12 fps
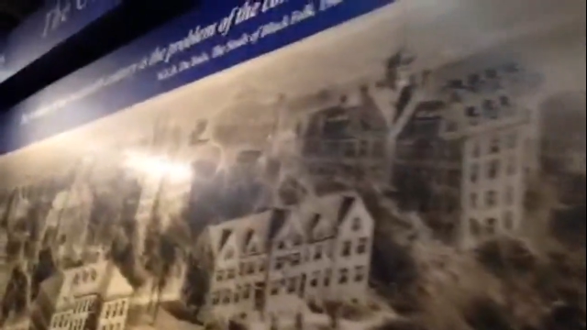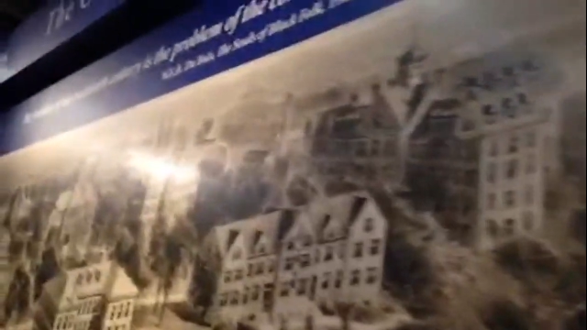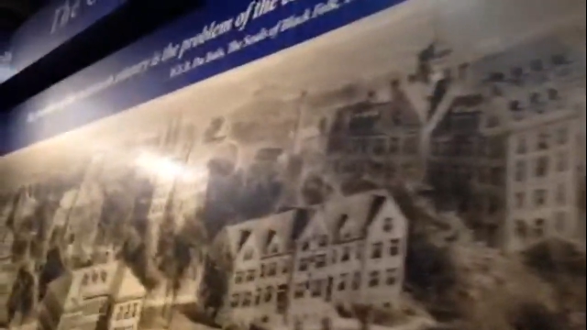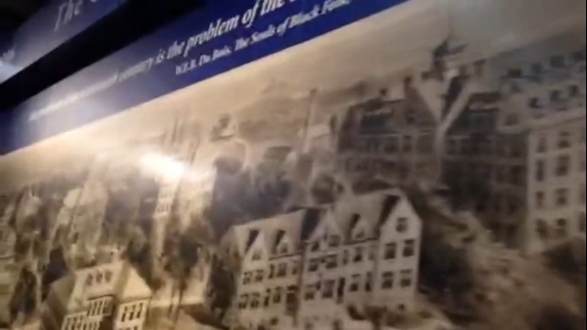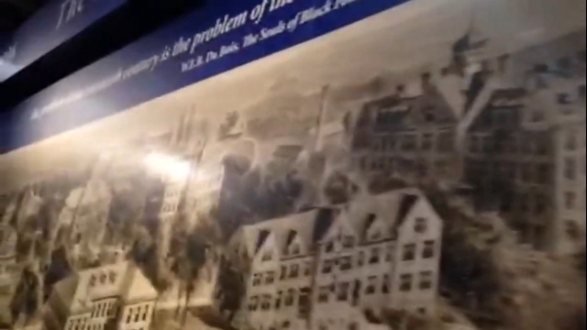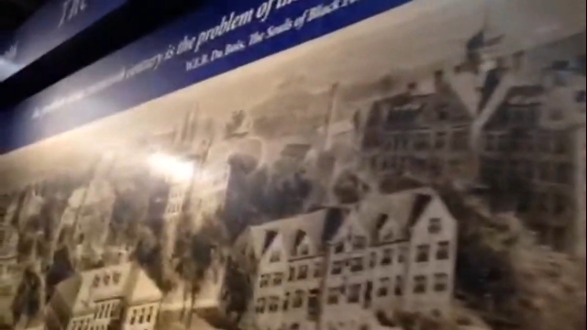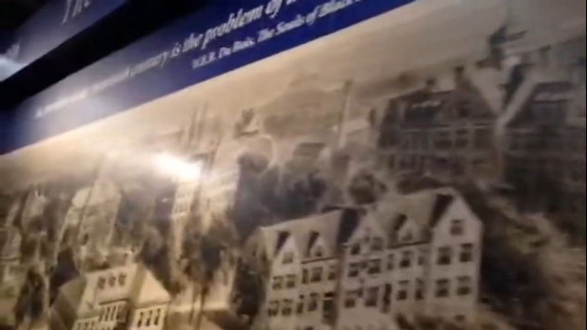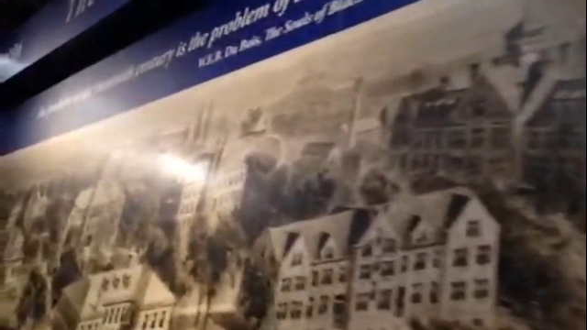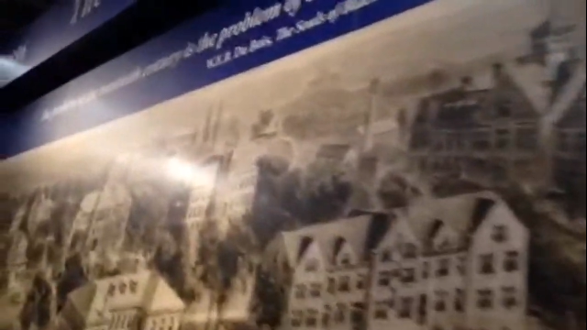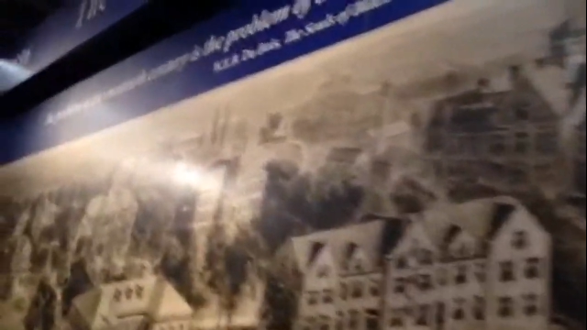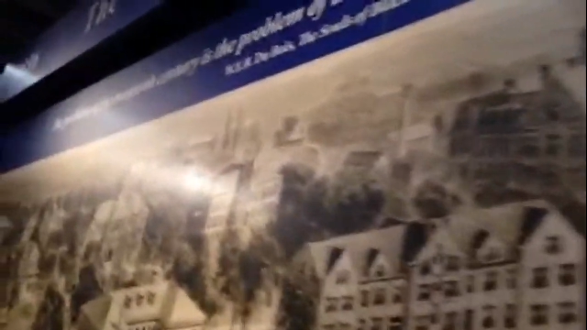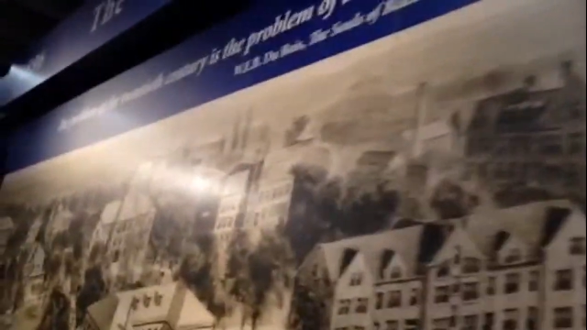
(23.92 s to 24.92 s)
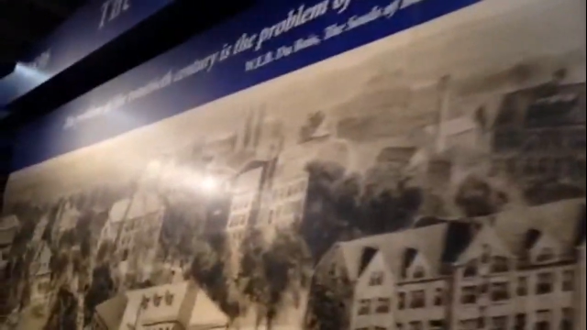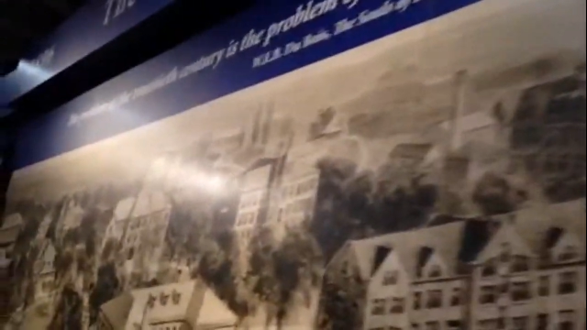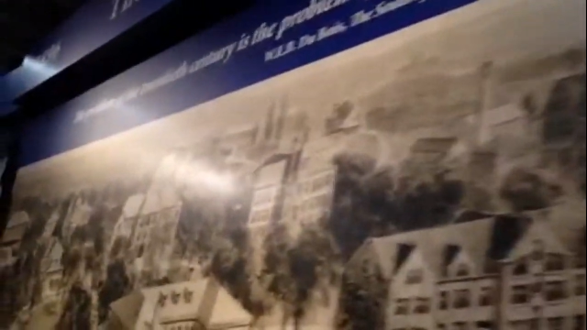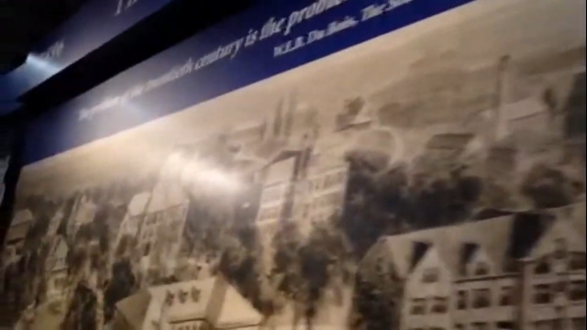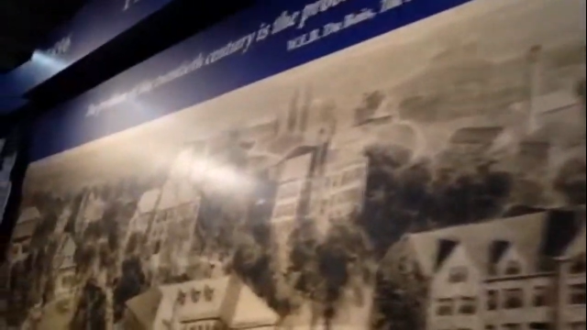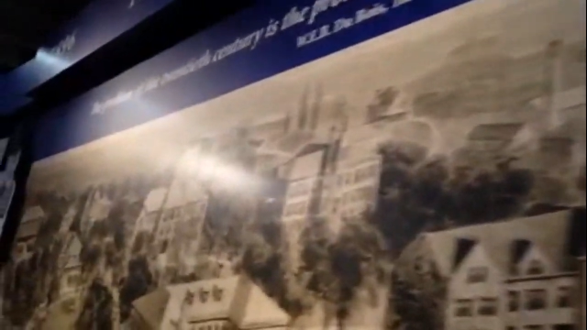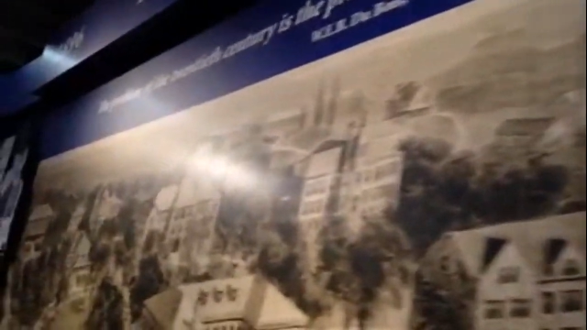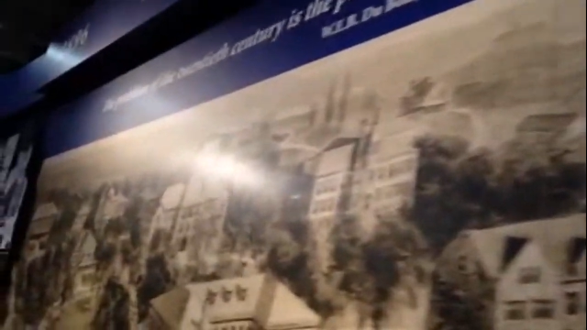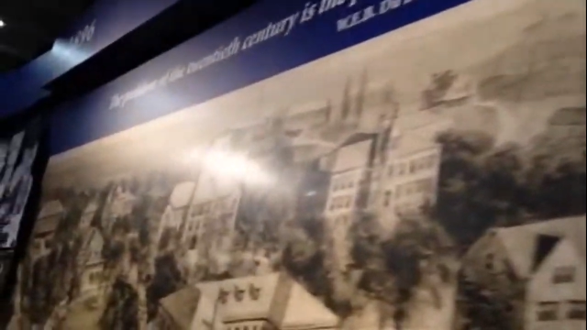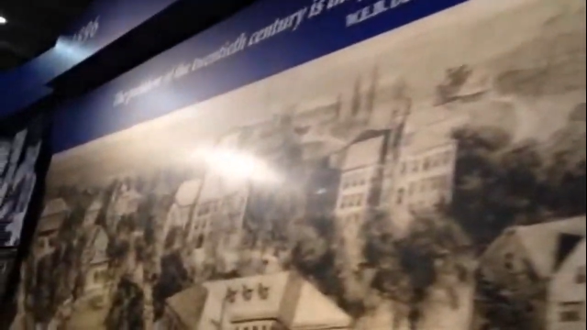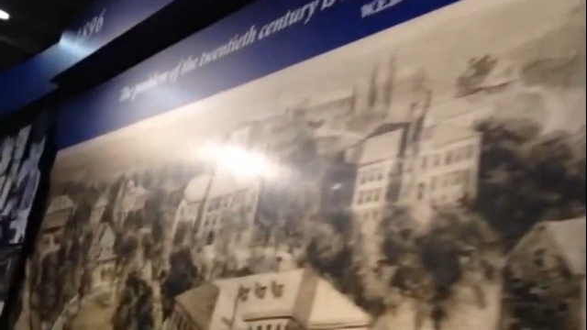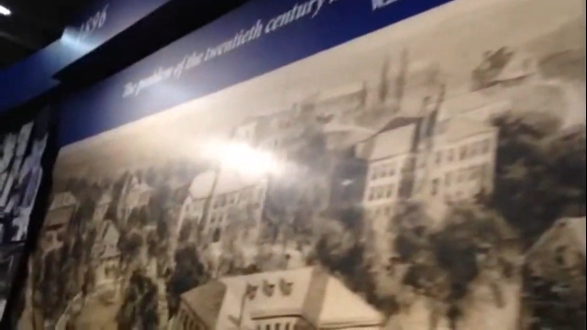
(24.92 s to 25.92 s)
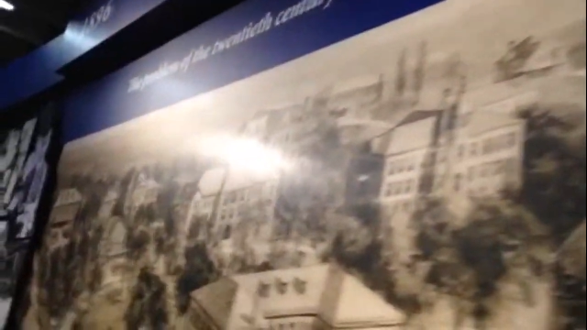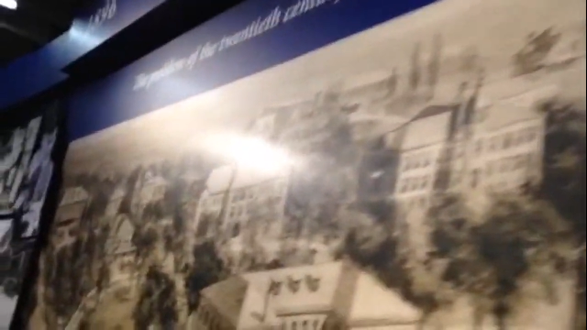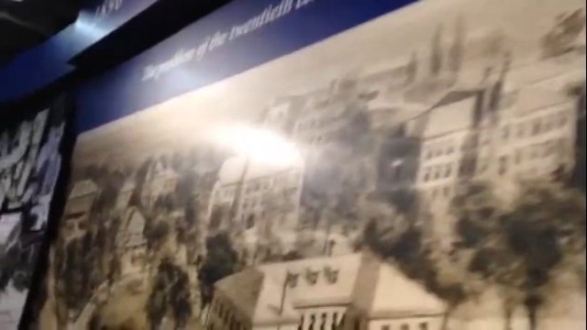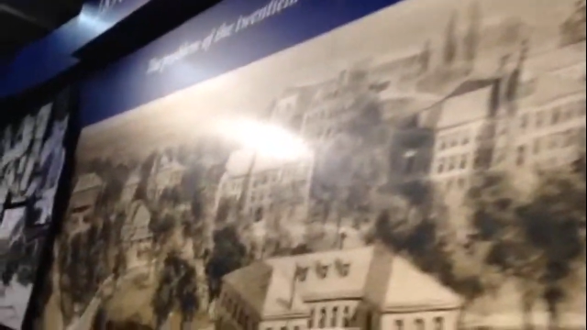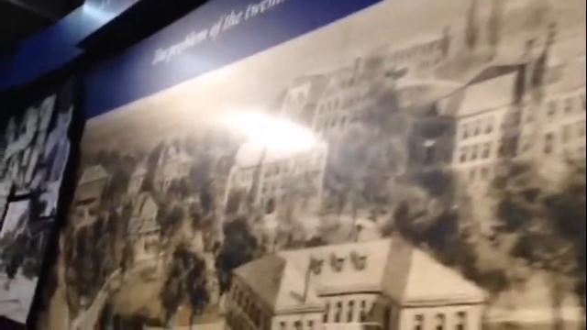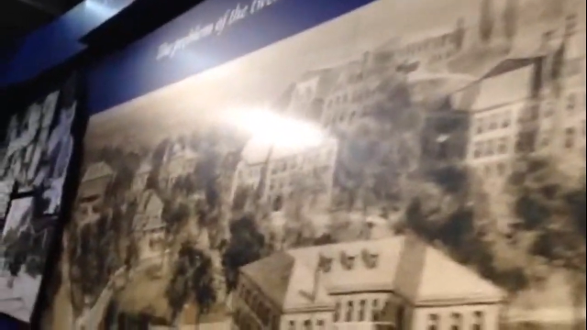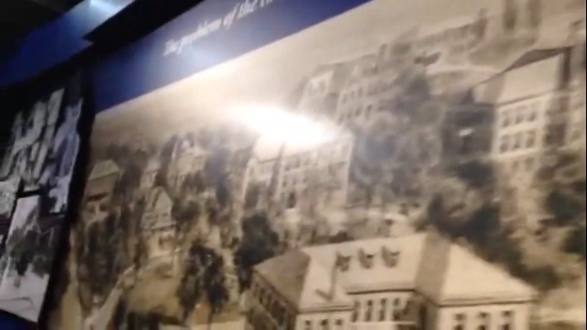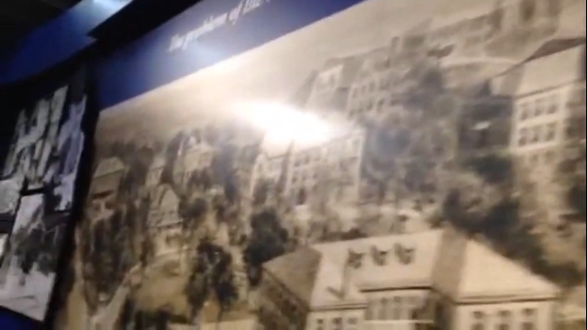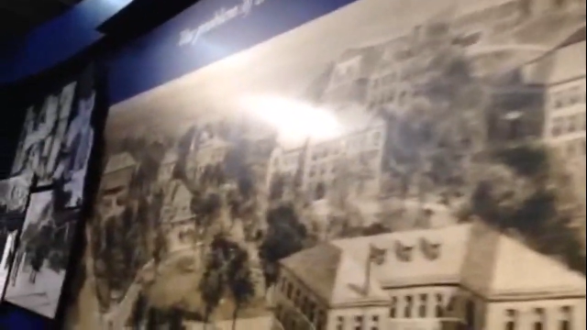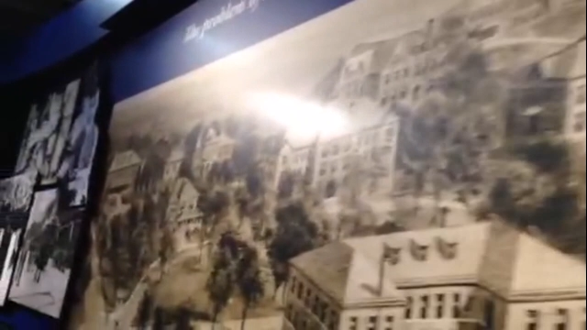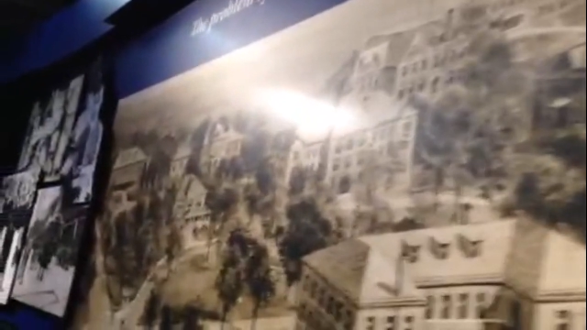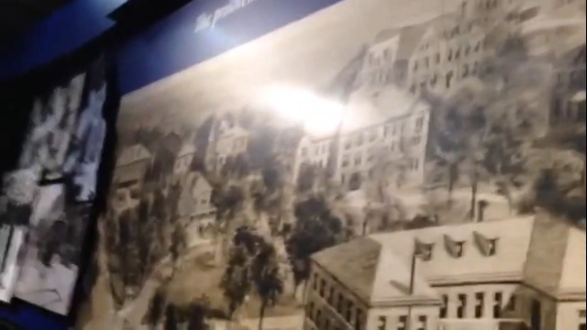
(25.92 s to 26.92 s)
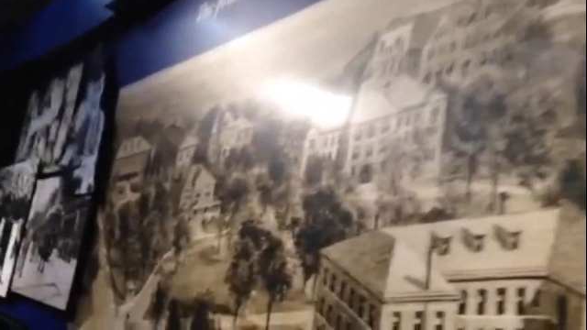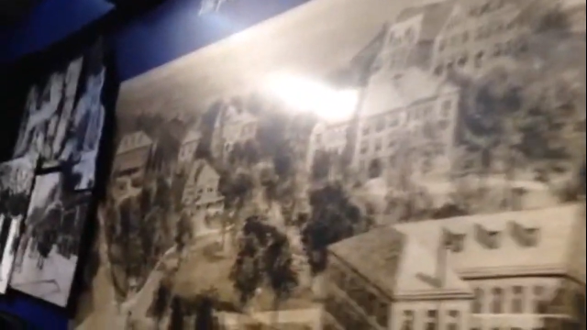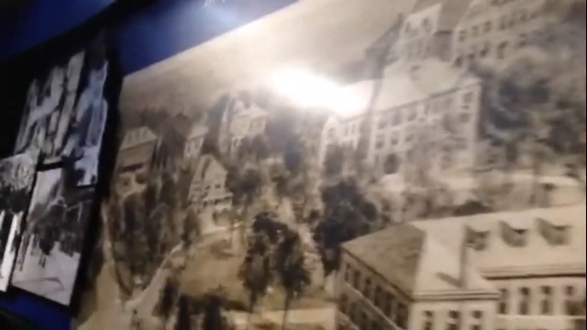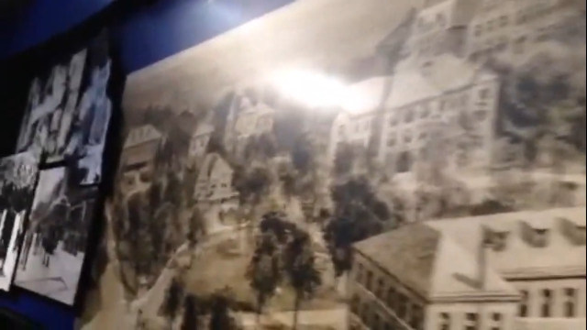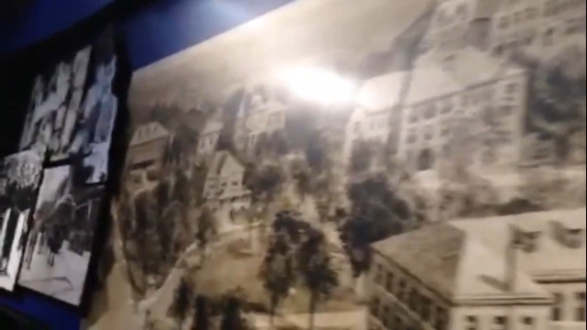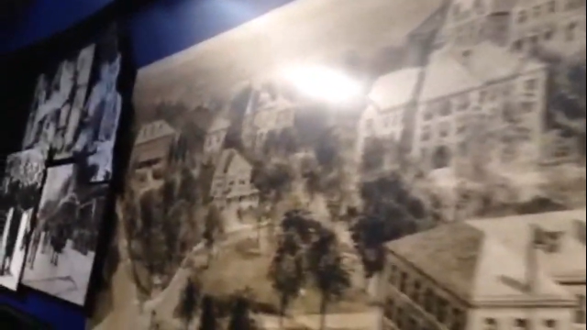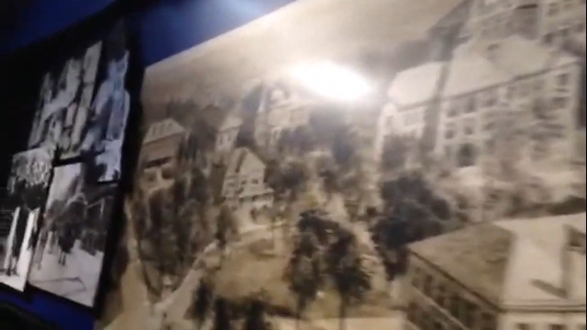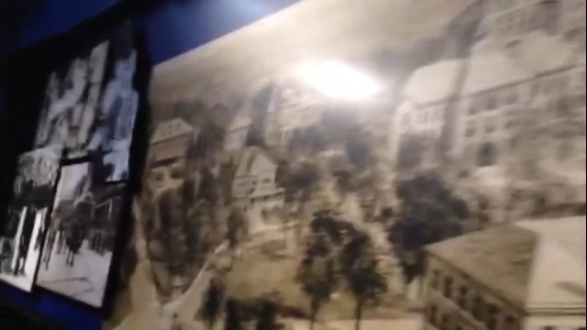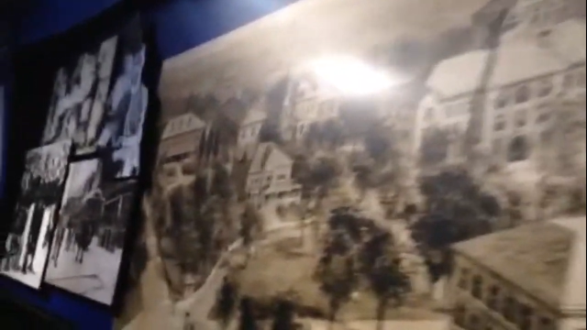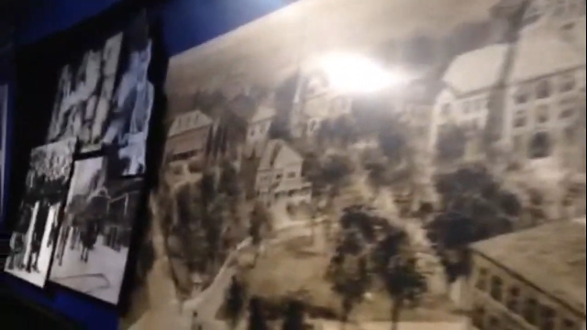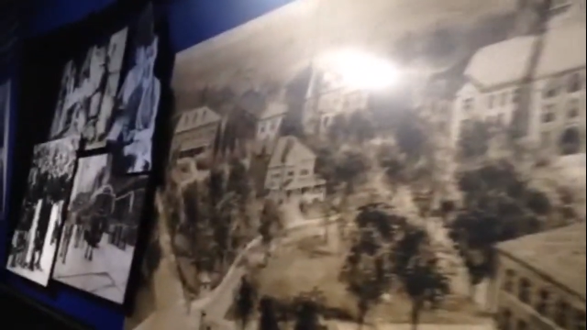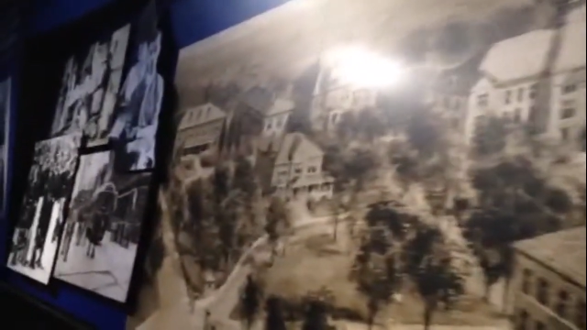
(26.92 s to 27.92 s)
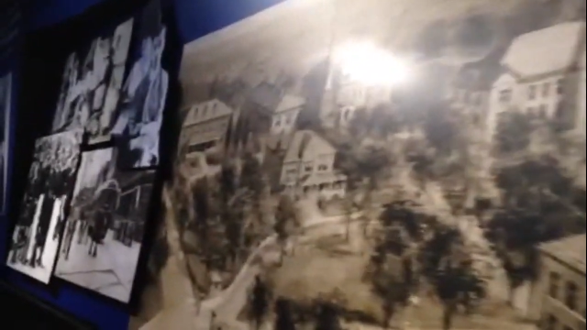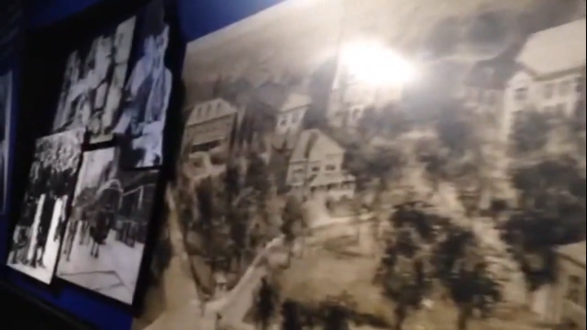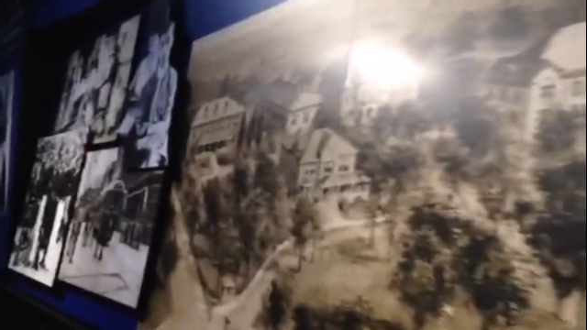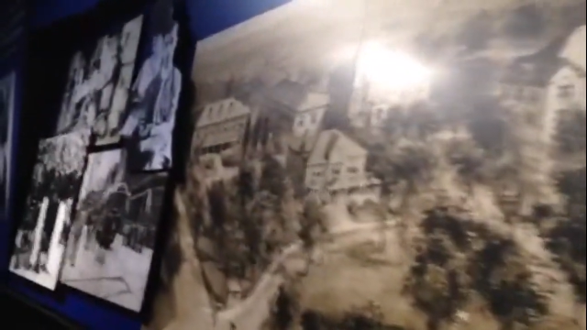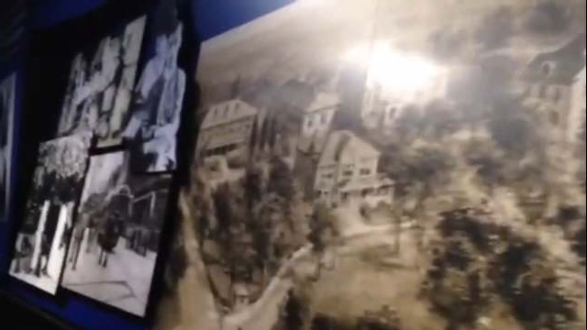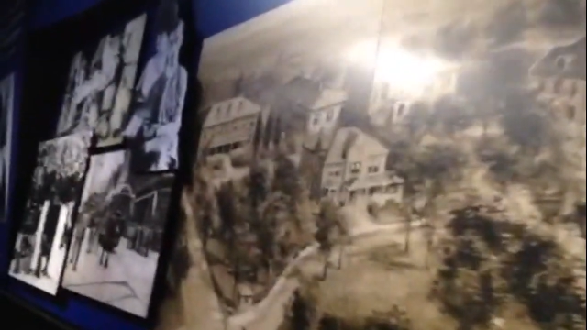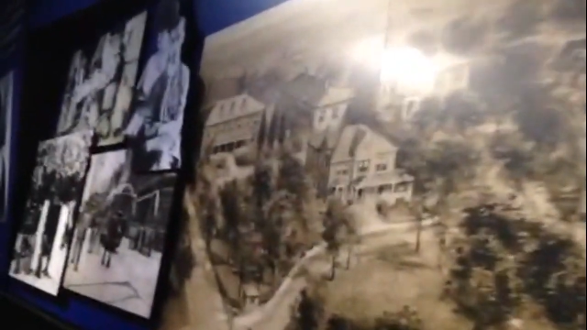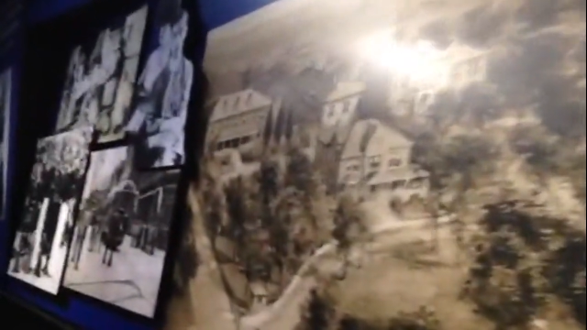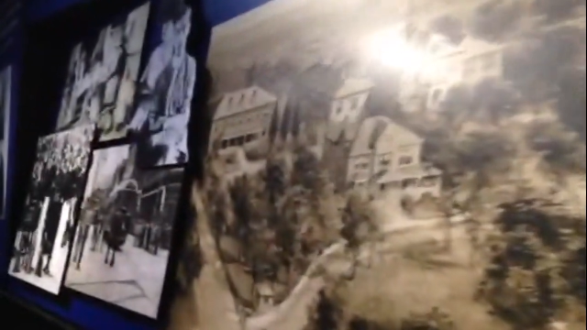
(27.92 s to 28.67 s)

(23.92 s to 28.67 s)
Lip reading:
No face is visible, so there are no lips to read.